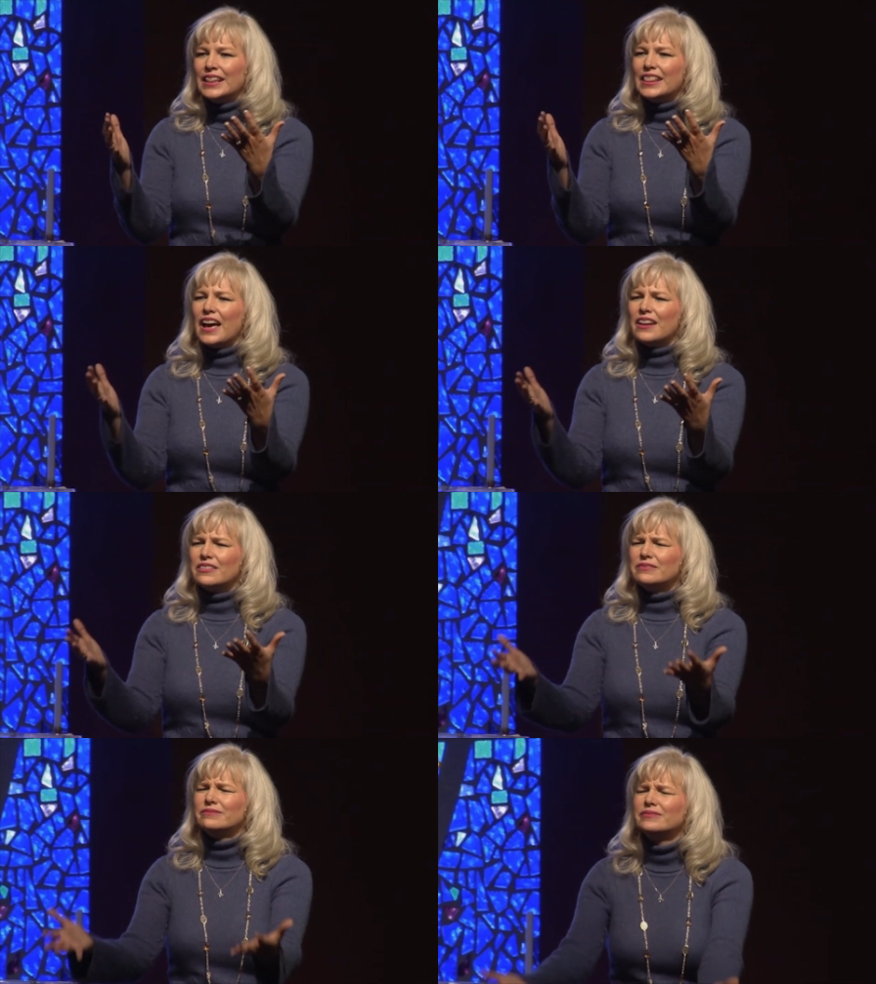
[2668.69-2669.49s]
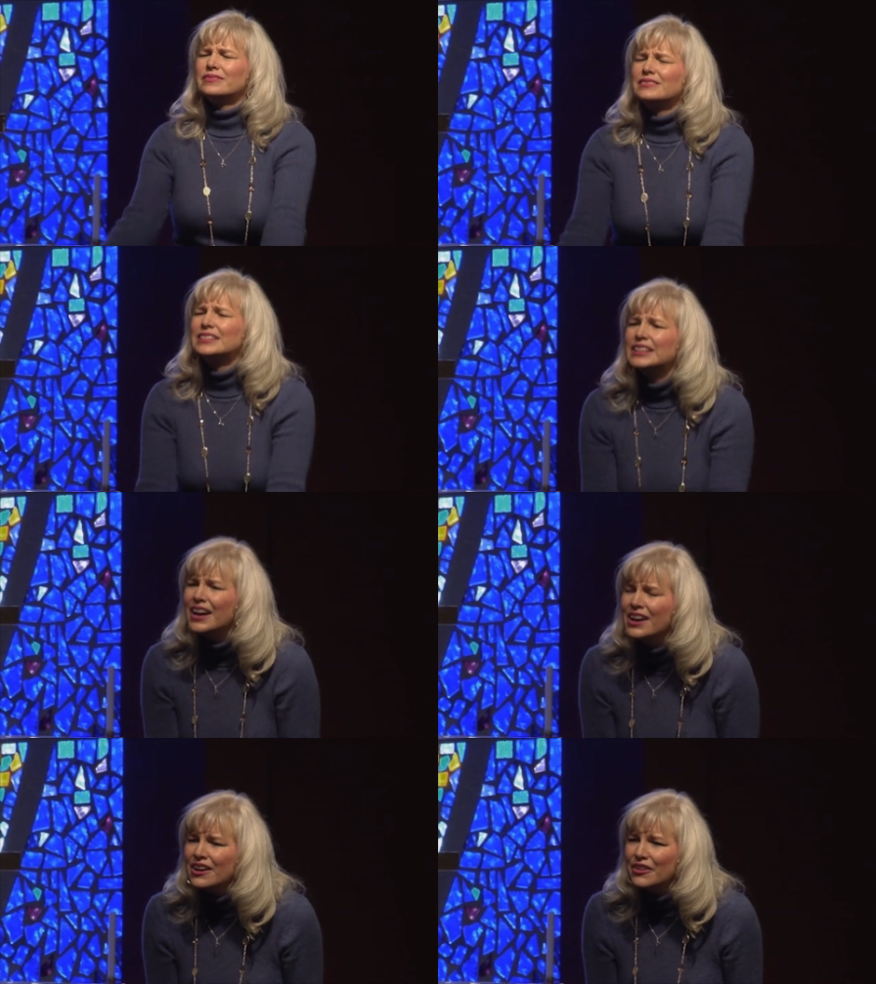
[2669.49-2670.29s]
that
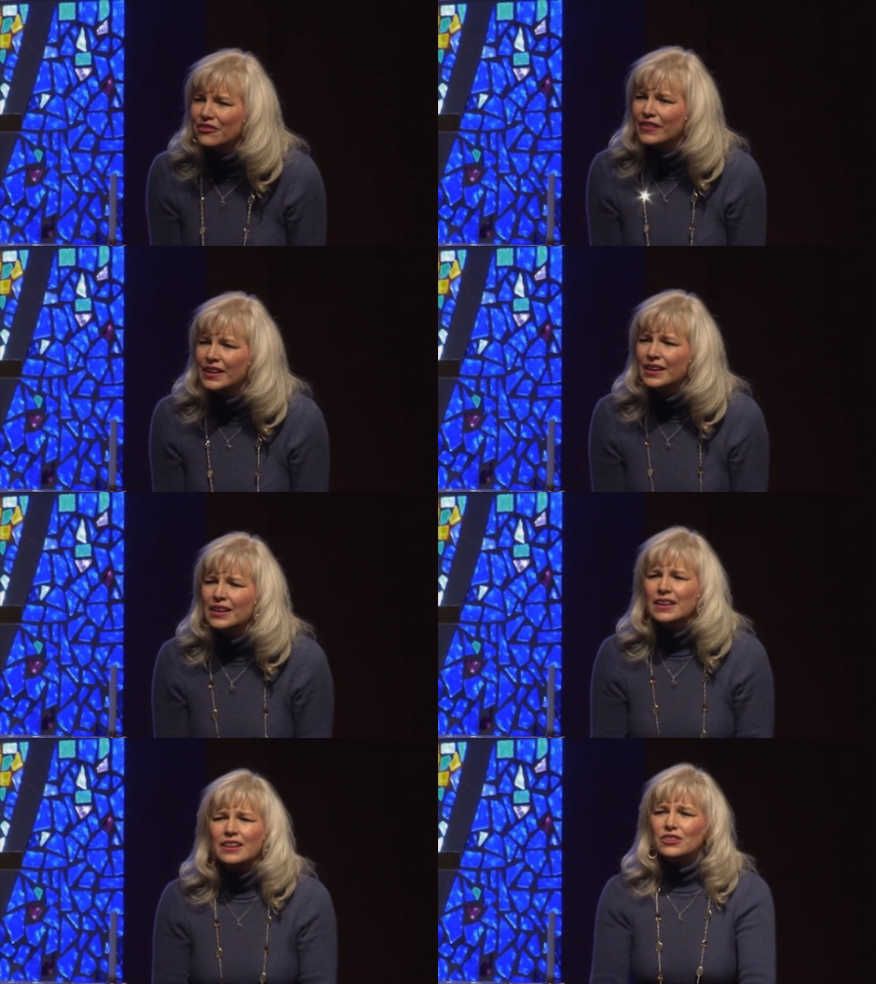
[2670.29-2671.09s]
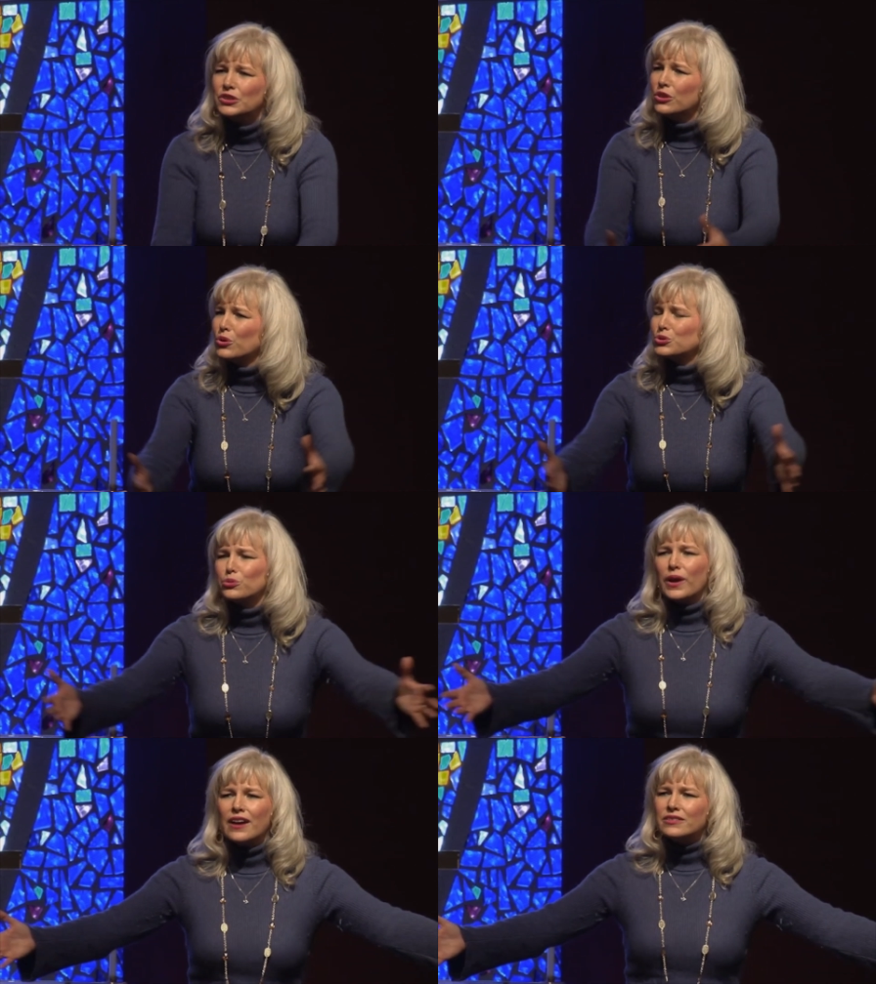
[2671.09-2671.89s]
love to those
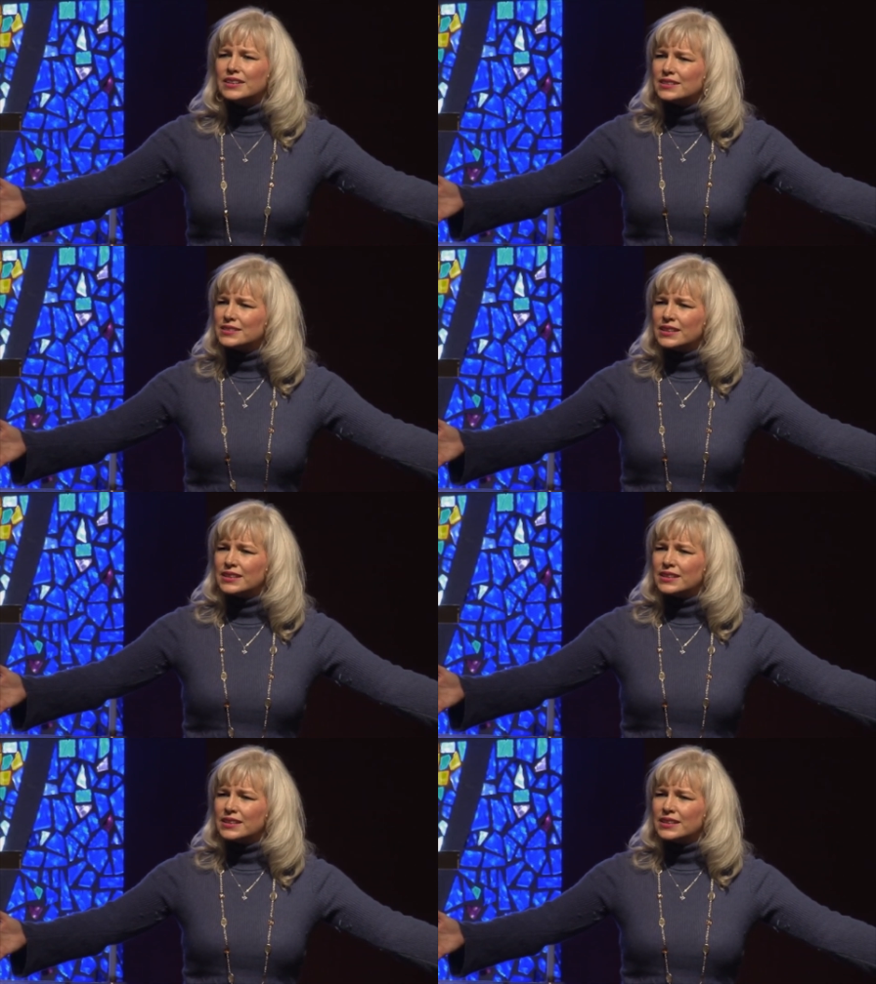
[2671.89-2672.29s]
around us.